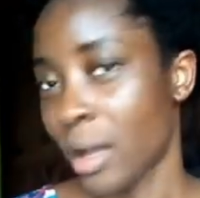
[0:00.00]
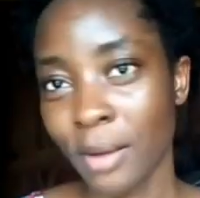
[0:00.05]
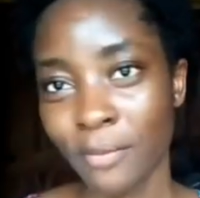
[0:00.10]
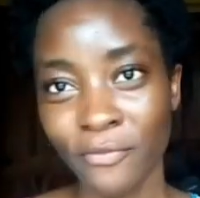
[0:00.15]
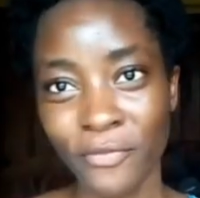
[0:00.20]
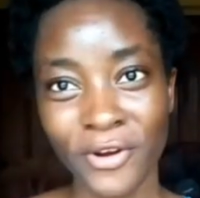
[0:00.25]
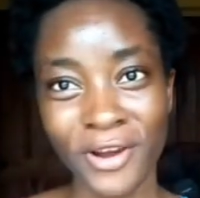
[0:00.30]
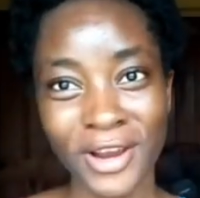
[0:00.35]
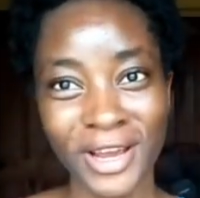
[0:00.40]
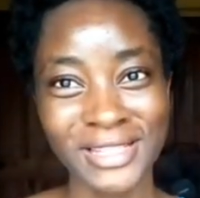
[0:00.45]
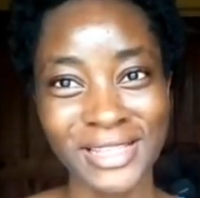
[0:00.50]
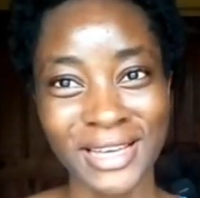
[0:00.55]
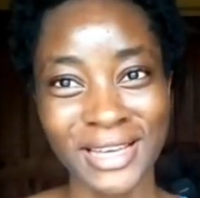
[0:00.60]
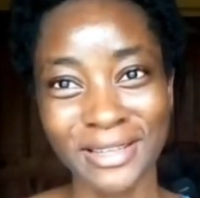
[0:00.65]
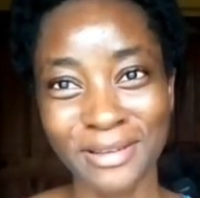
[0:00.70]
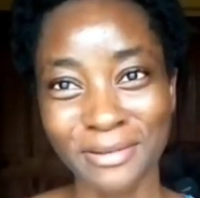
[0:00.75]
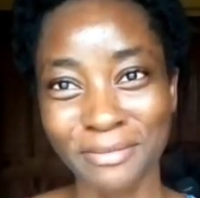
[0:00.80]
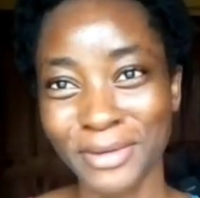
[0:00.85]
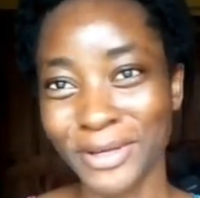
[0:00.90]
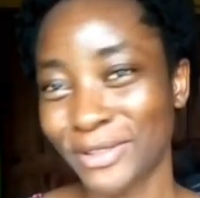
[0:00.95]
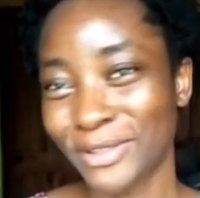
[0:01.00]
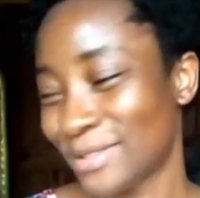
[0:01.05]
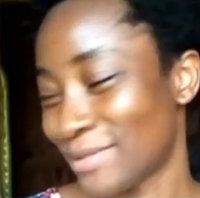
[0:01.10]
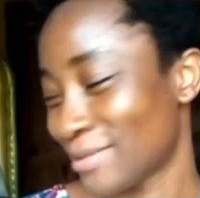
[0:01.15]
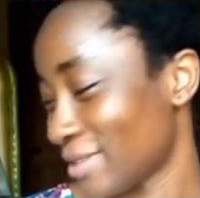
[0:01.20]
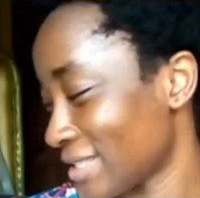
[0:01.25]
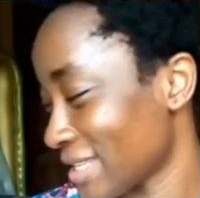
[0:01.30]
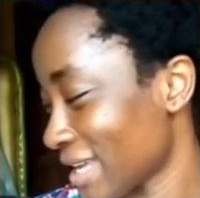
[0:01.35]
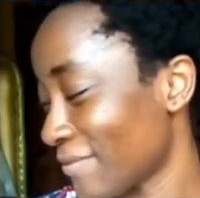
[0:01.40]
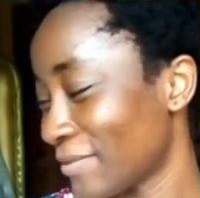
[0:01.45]
I'm very excited about
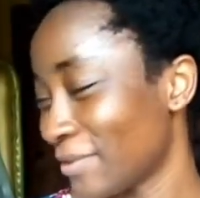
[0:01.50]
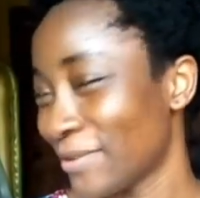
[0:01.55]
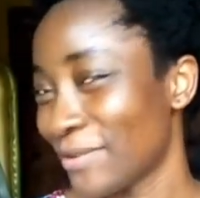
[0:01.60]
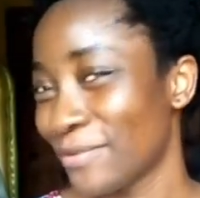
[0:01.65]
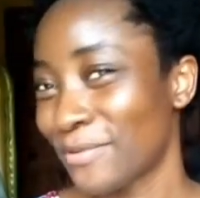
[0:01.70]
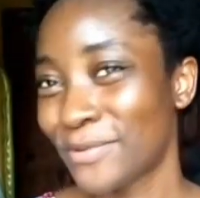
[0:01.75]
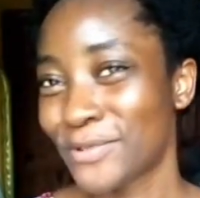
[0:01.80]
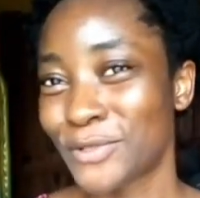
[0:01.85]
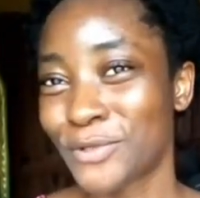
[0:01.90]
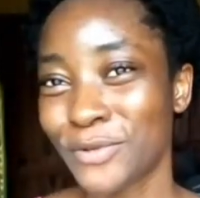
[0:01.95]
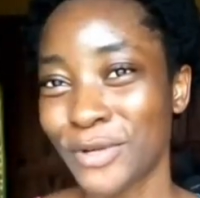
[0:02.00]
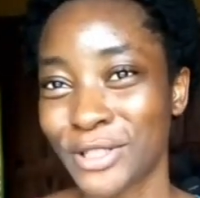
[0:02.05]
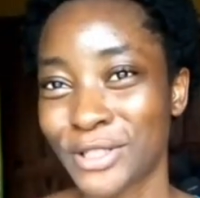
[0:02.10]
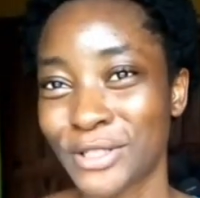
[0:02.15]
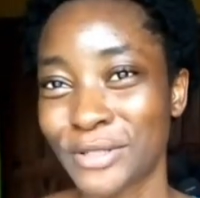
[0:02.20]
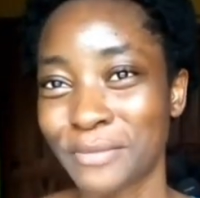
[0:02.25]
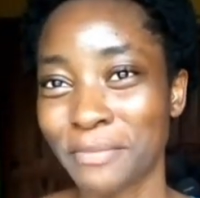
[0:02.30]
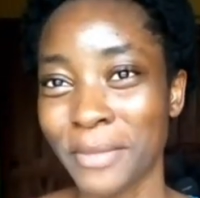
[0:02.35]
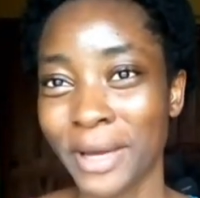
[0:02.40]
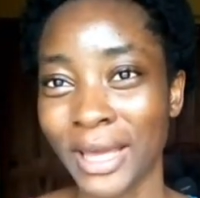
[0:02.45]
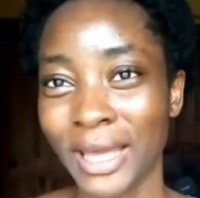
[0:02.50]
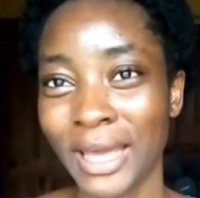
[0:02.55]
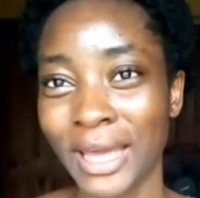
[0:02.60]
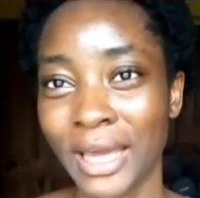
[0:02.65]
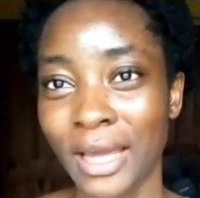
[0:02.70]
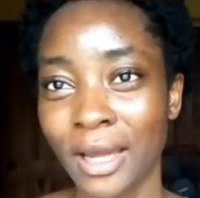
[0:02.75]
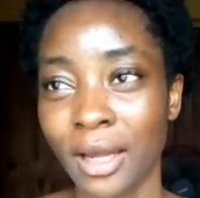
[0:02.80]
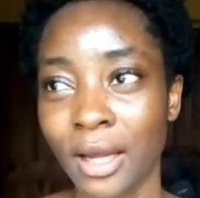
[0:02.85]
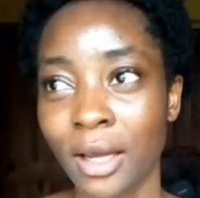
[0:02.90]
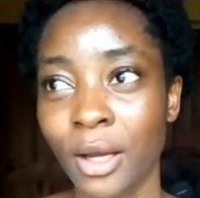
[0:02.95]
this because I've not stretched my
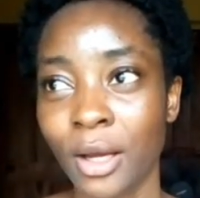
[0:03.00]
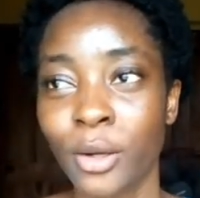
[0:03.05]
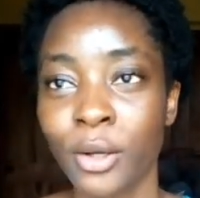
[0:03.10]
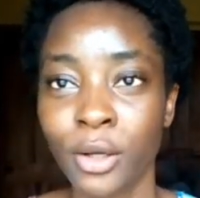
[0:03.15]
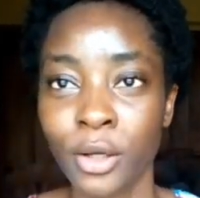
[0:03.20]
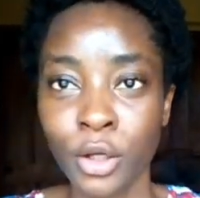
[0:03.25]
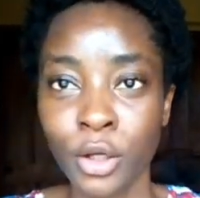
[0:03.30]
hair